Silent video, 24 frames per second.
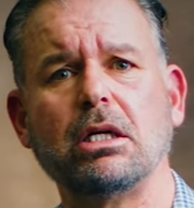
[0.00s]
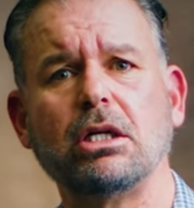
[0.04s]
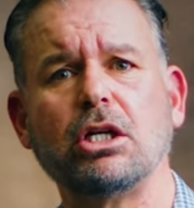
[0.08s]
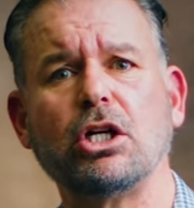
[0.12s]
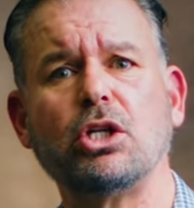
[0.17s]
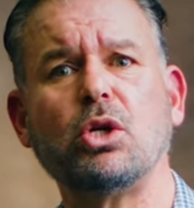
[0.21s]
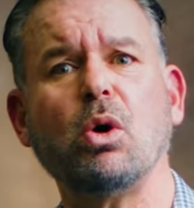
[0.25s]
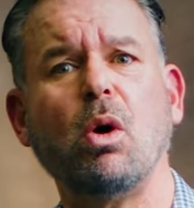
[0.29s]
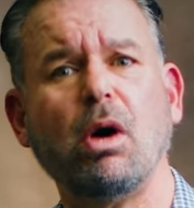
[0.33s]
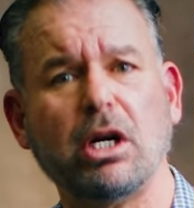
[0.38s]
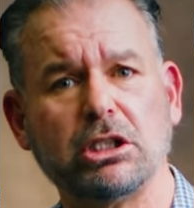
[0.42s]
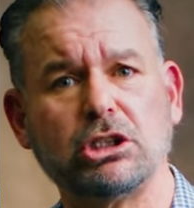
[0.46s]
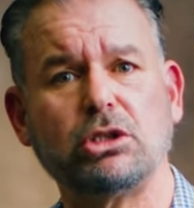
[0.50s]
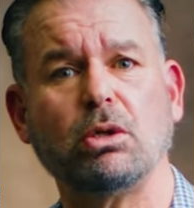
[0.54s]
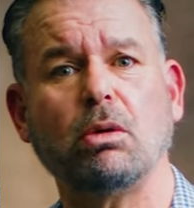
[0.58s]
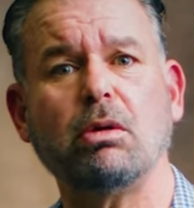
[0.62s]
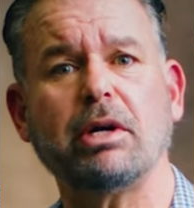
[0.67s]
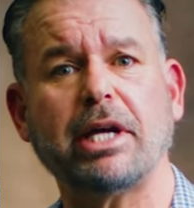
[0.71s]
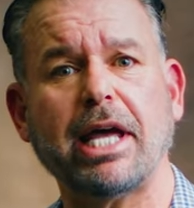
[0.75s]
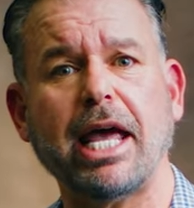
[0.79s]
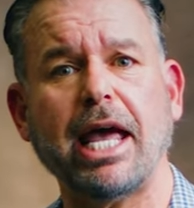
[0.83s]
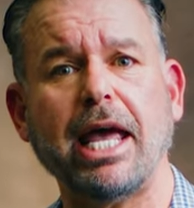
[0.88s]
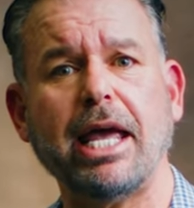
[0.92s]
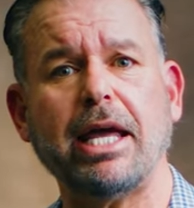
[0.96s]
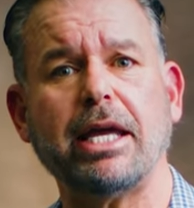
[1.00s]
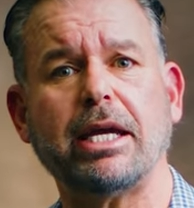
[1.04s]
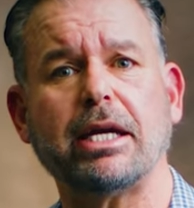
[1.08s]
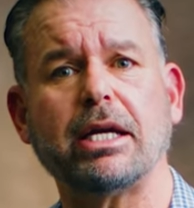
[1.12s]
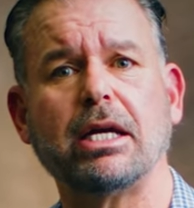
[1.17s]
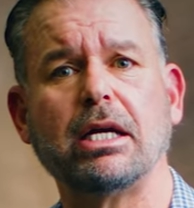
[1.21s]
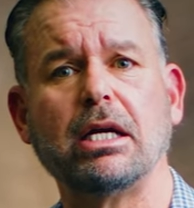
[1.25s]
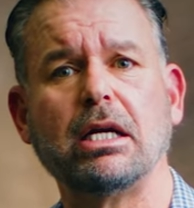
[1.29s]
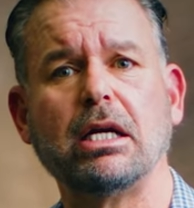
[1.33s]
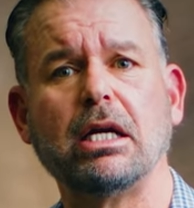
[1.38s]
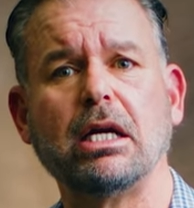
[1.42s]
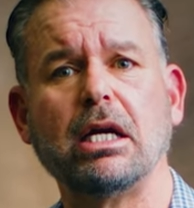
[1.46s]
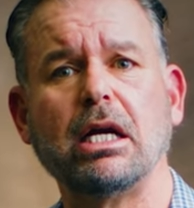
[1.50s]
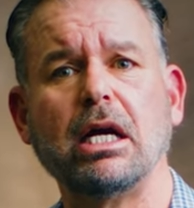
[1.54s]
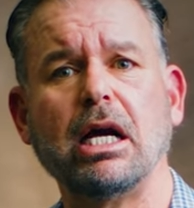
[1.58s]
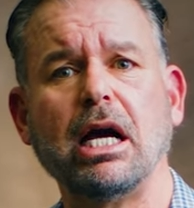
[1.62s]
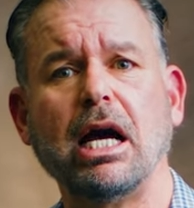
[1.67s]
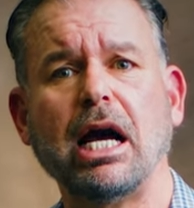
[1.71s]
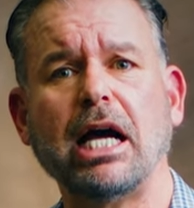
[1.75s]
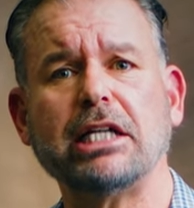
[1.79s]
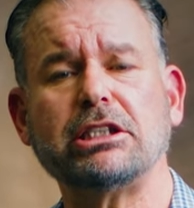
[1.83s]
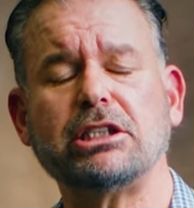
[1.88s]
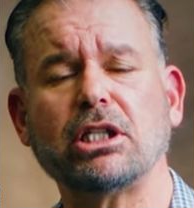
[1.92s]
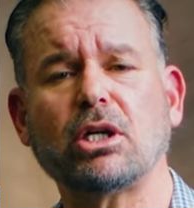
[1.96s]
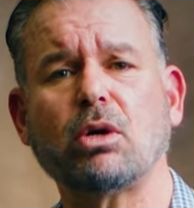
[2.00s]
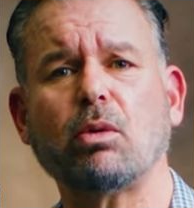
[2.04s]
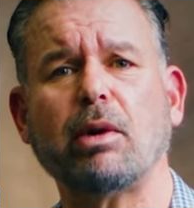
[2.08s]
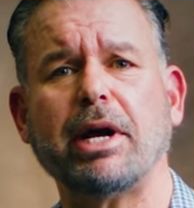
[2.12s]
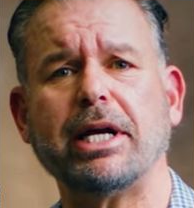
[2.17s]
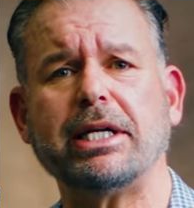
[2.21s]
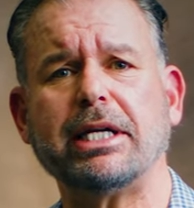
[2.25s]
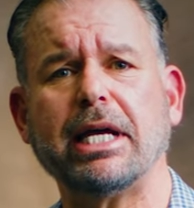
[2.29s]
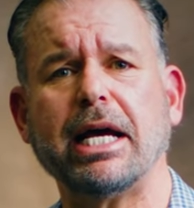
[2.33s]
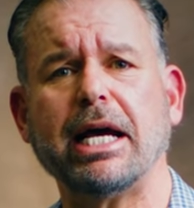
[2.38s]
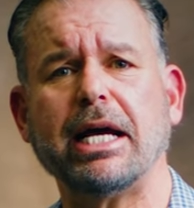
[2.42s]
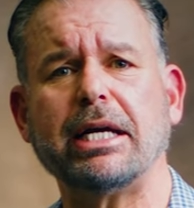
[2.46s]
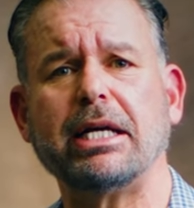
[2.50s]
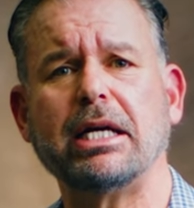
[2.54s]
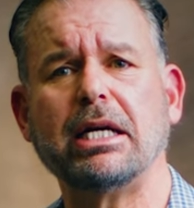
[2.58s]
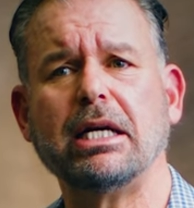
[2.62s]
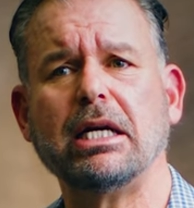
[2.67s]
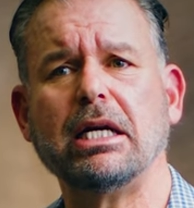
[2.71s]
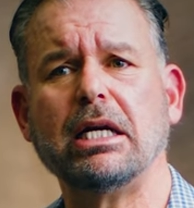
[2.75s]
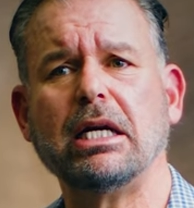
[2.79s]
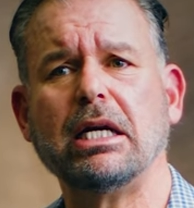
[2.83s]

The dog is doing okay. I said, Great, Dad.